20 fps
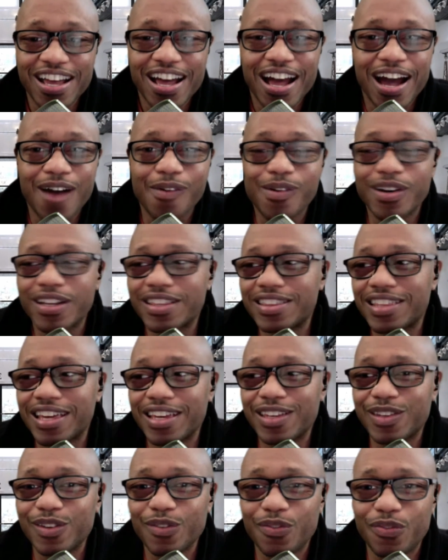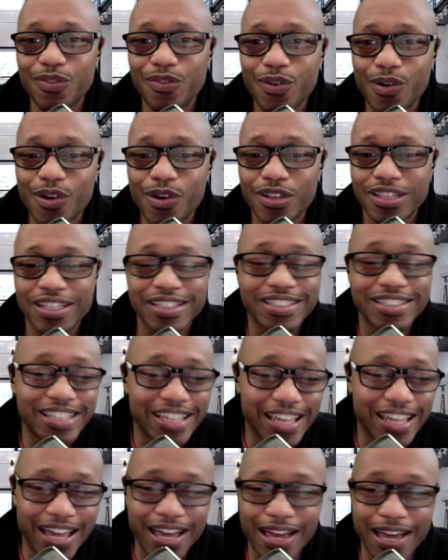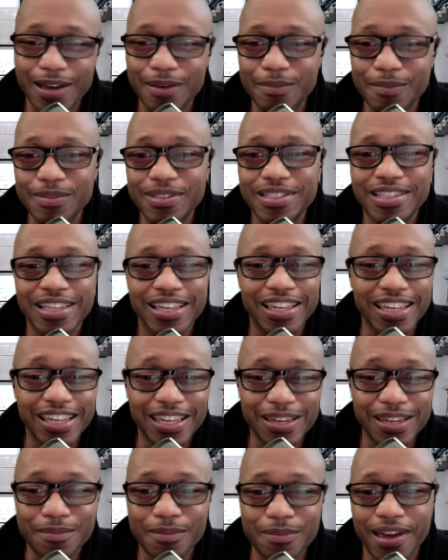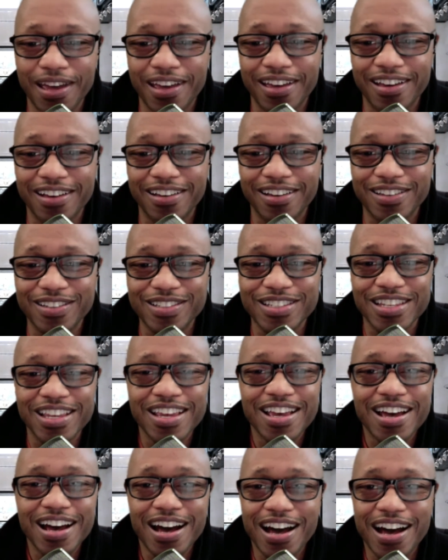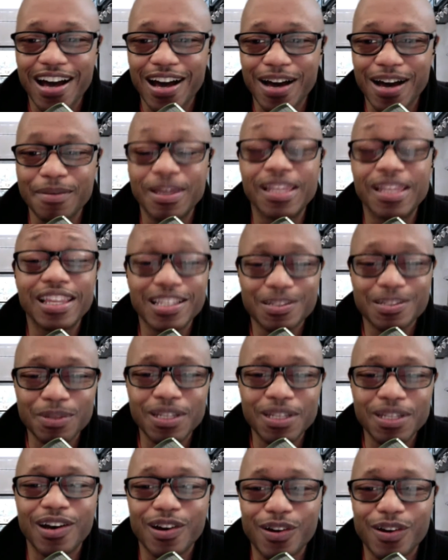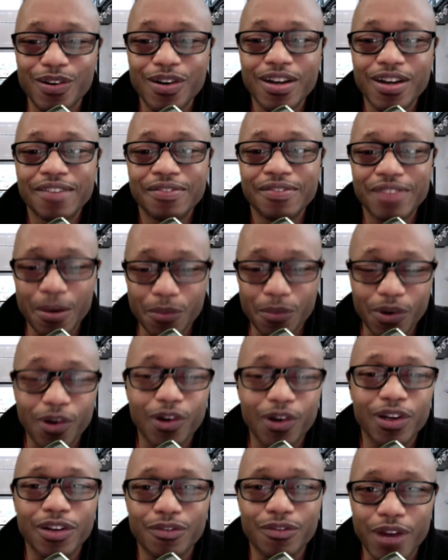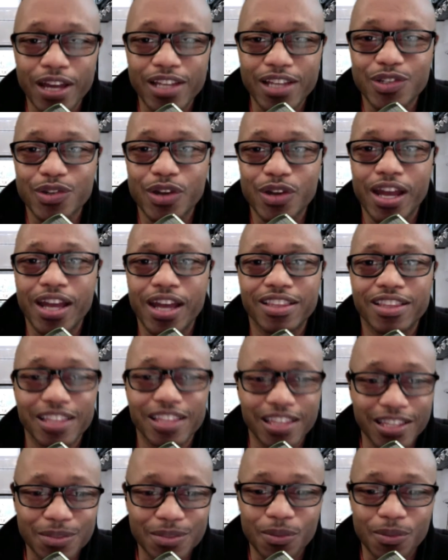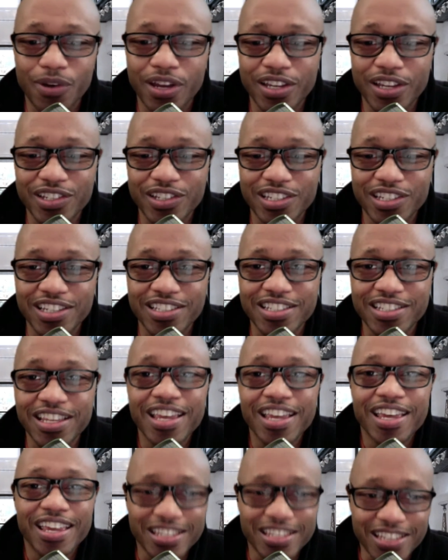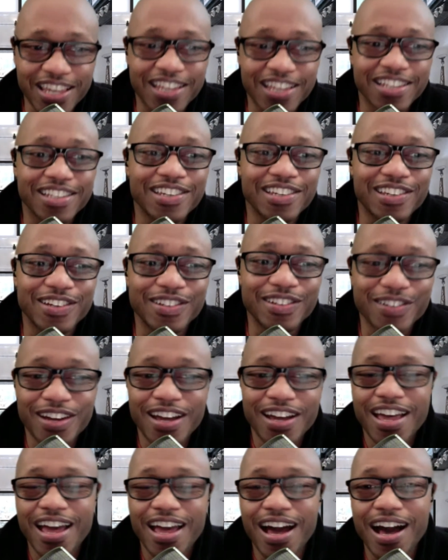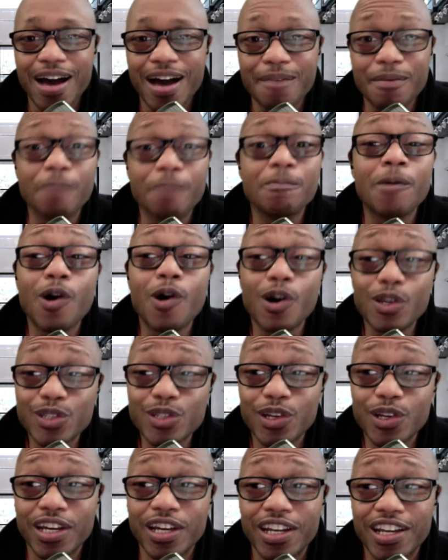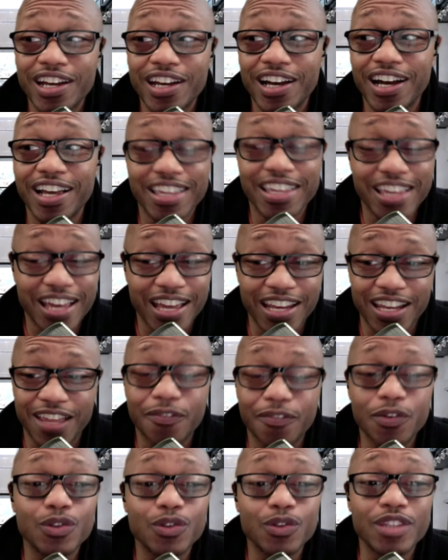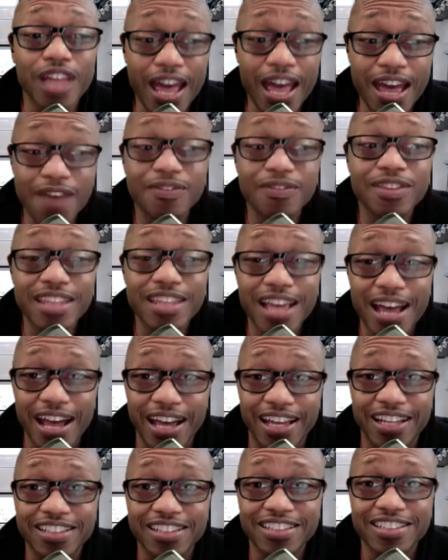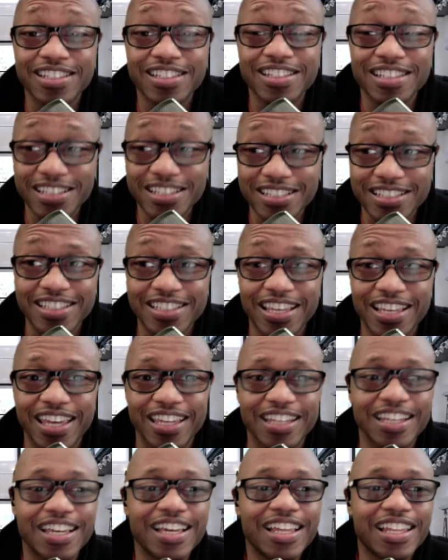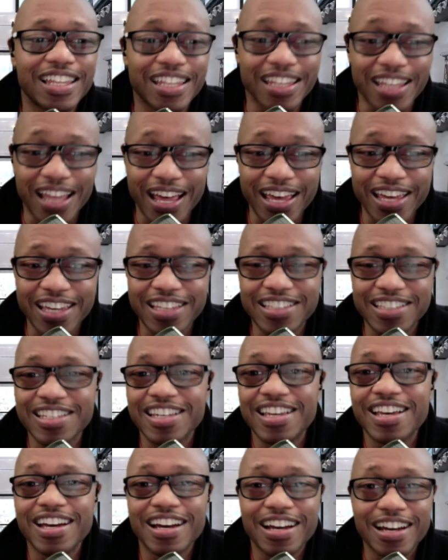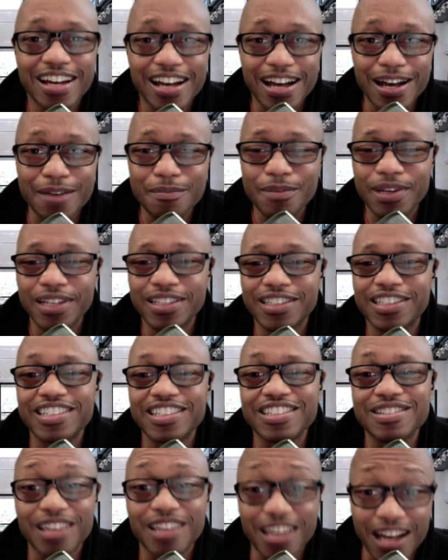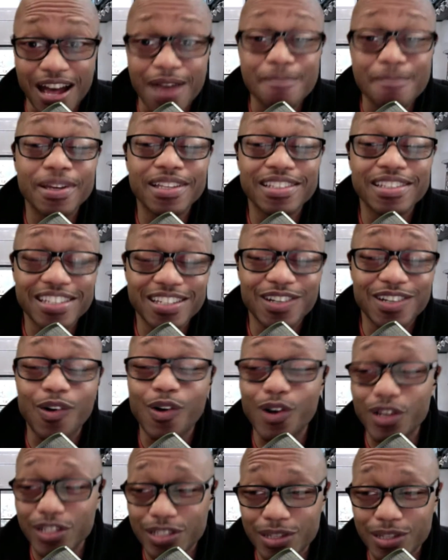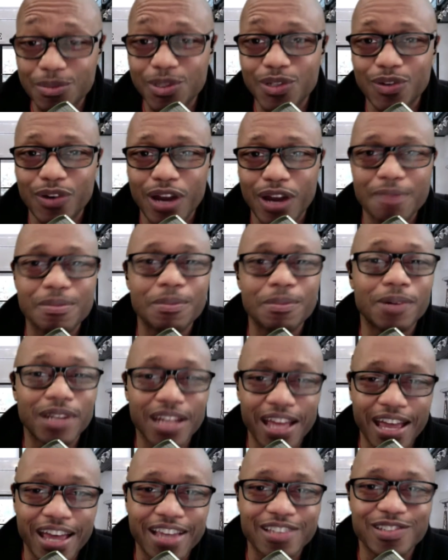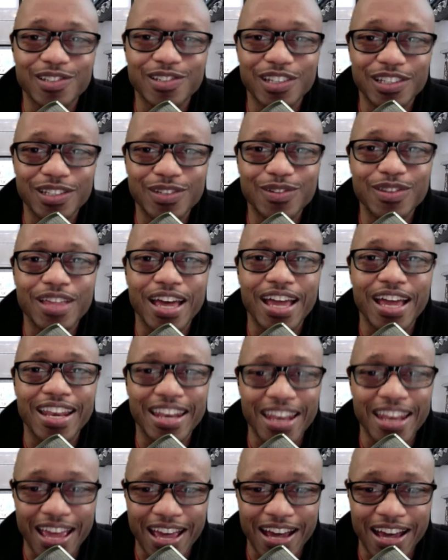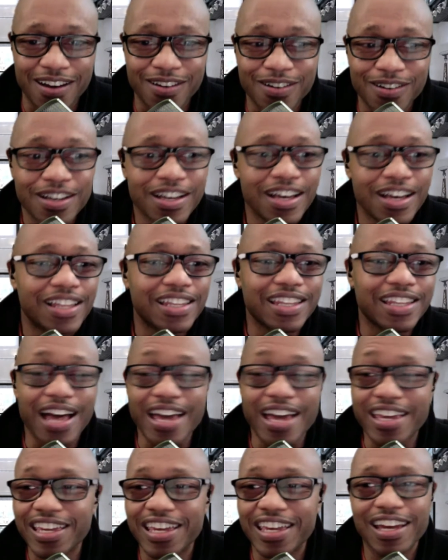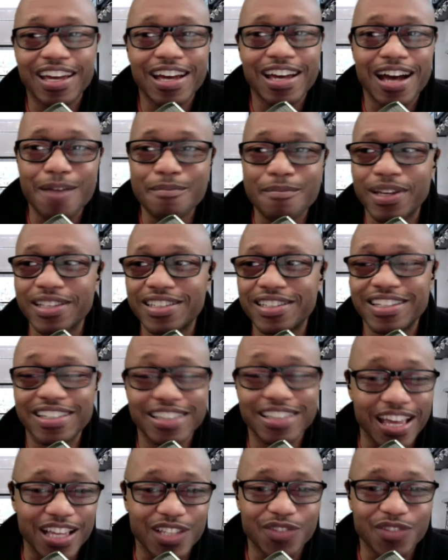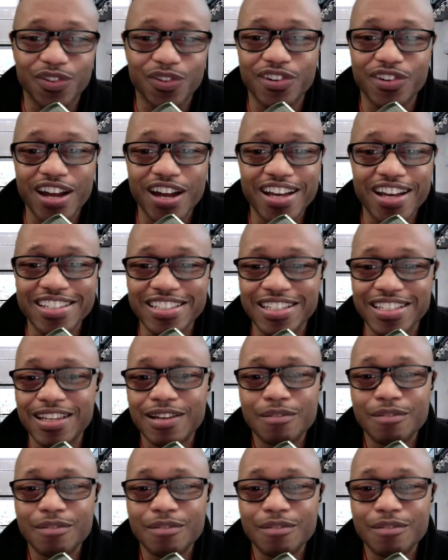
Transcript: I want to thank you for the DMs, the emails. It lets me know that we're on the right track. The inspiration is hitting you. I'm also gonna, again, if you have not to this date liked, commented, or subscribed, I'm gonna ask you to do that now. Liking and commenting, that's for us.